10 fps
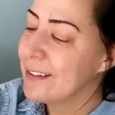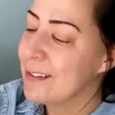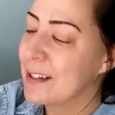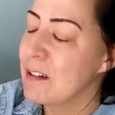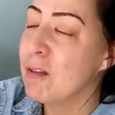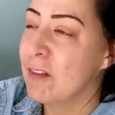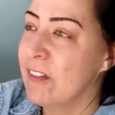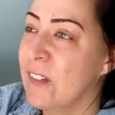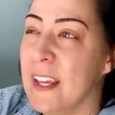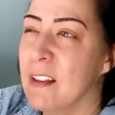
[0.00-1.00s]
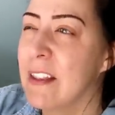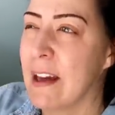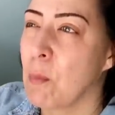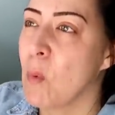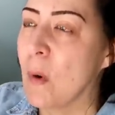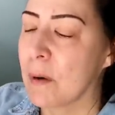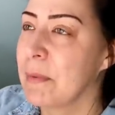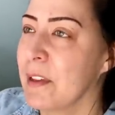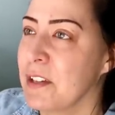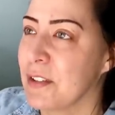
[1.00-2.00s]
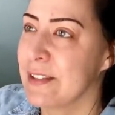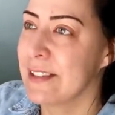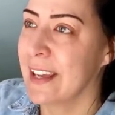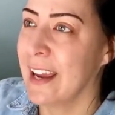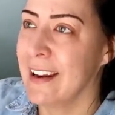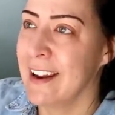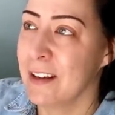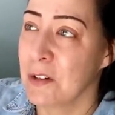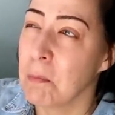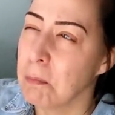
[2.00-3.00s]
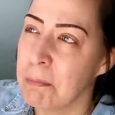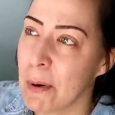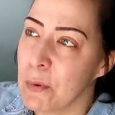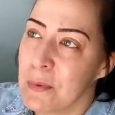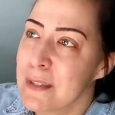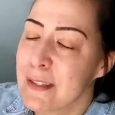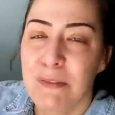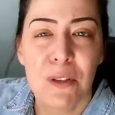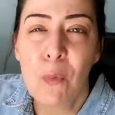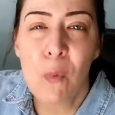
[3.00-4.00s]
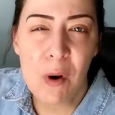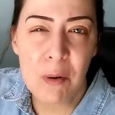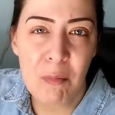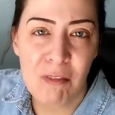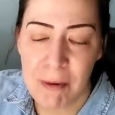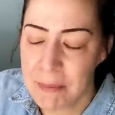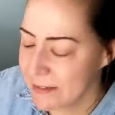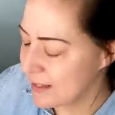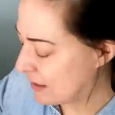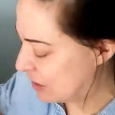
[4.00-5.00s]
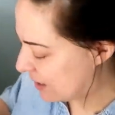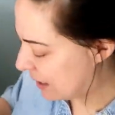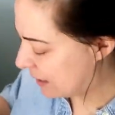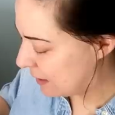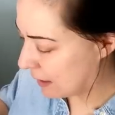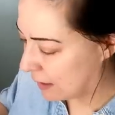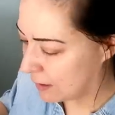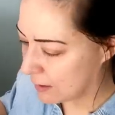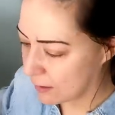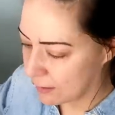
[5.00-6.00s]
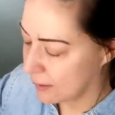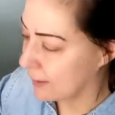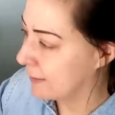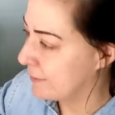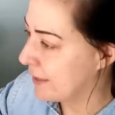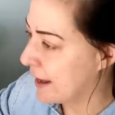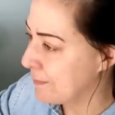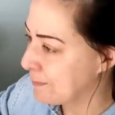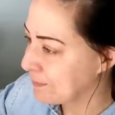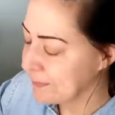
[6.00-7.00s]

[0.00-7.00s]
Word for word: you can feel that warmth on your skin and your bones feel warm from the sunshine. Oh, I love that.